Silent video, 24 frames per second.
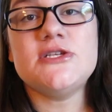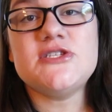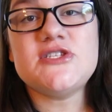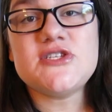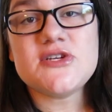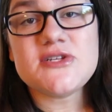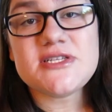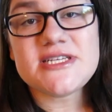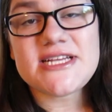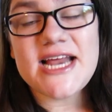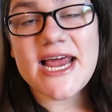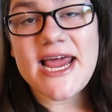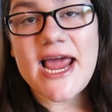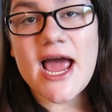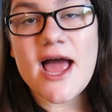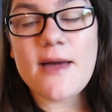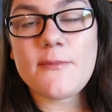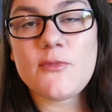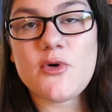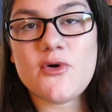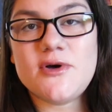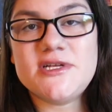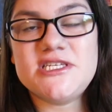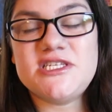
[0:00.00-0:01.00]
So today
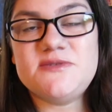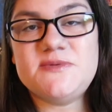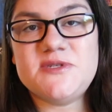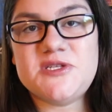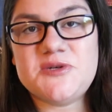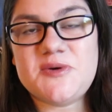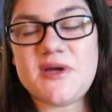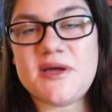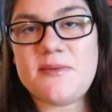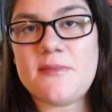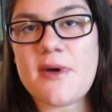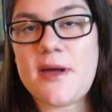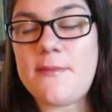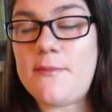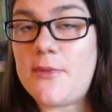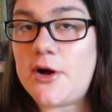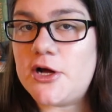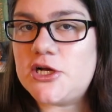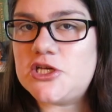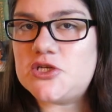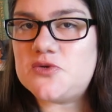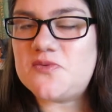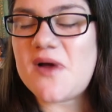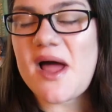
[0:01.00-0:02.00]
I'm going to be doing my
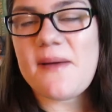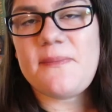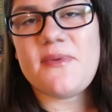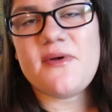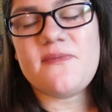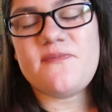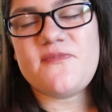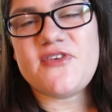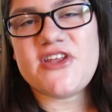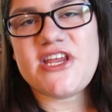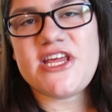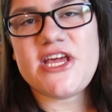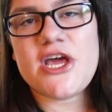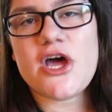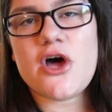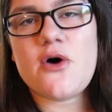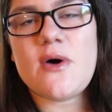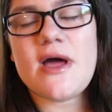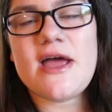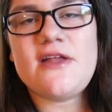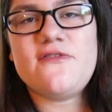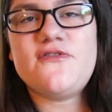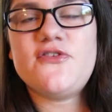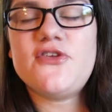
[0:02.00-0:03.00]
March wrap-up video,
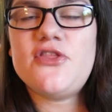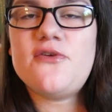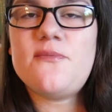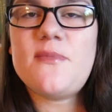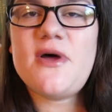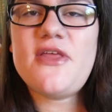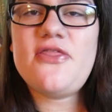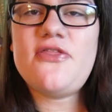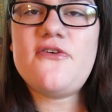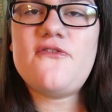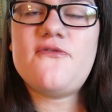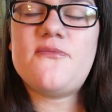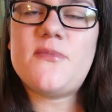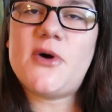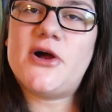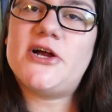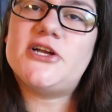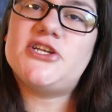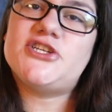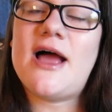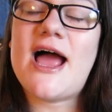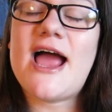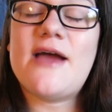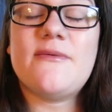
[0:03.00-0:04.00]
and for the month of
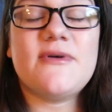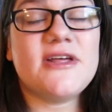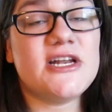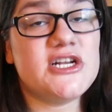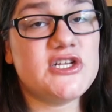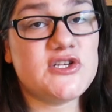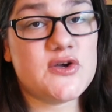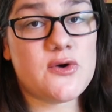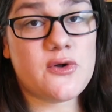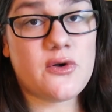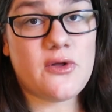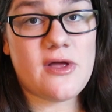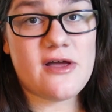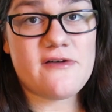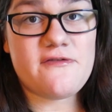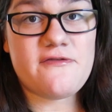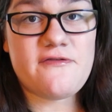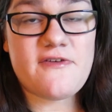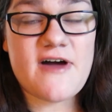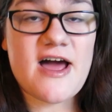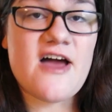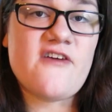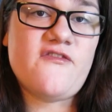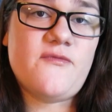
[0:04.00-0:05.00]
March I read a total of
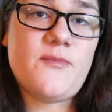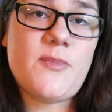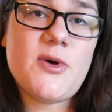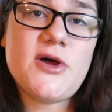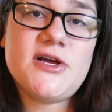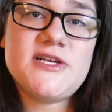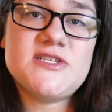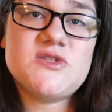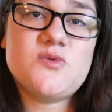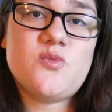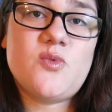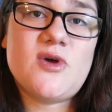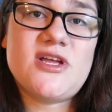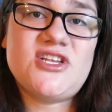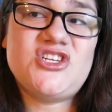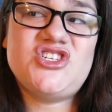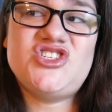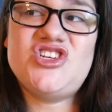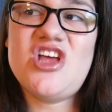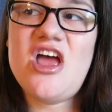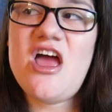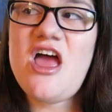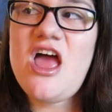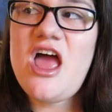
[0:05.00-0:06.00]
5 books,
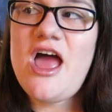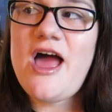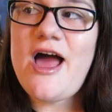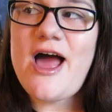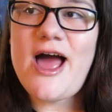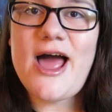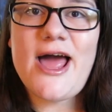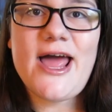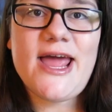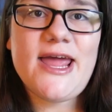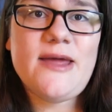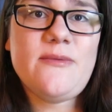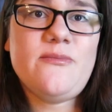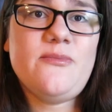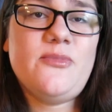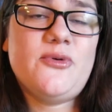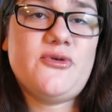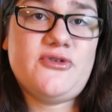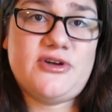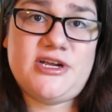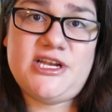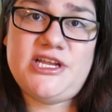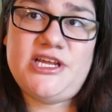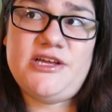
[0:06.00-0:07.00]
which I'm
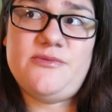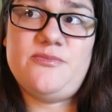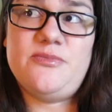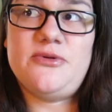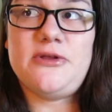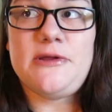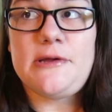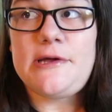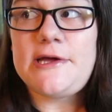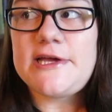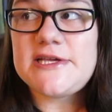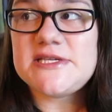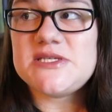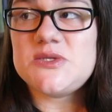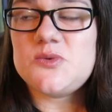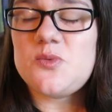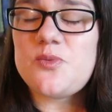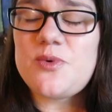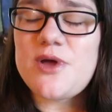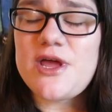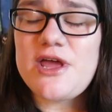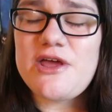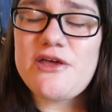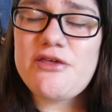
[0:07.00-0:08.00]
pretty pleased
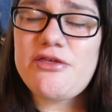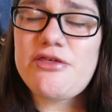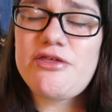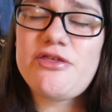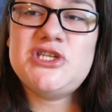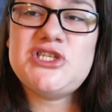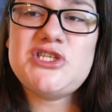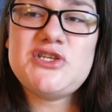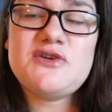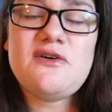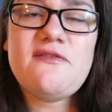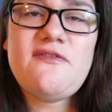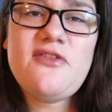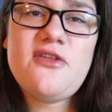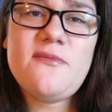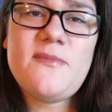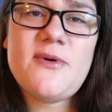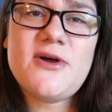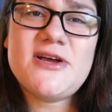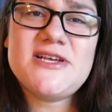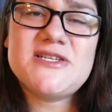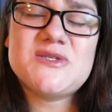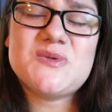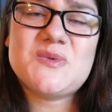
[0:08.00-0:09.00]
with. 2 of the
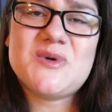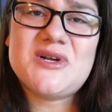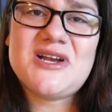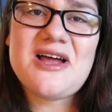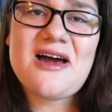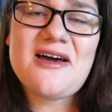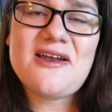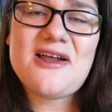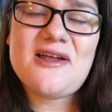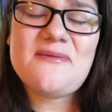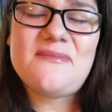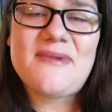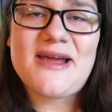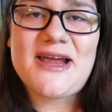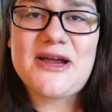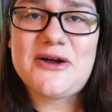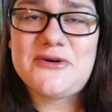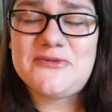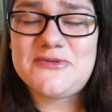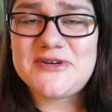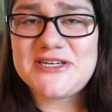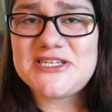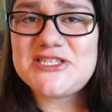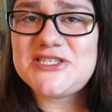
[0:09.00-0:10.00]
books were not on my
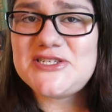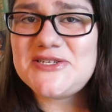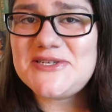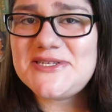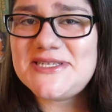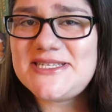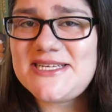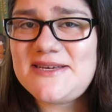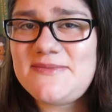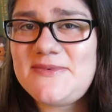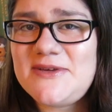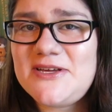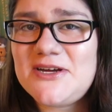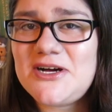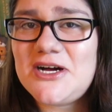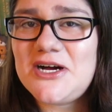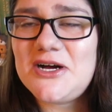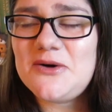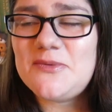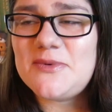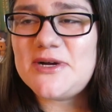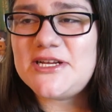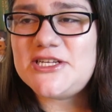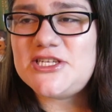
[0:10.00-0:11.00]
original
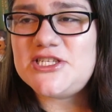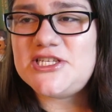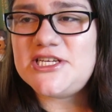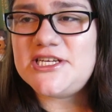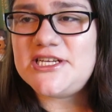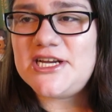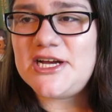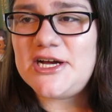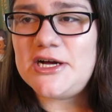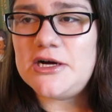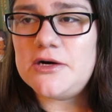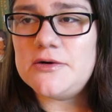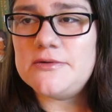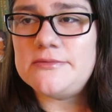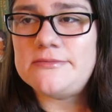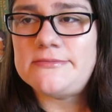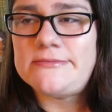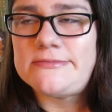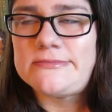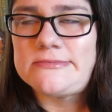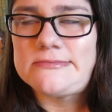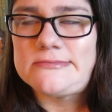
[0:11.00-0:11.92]
TBR, which, you know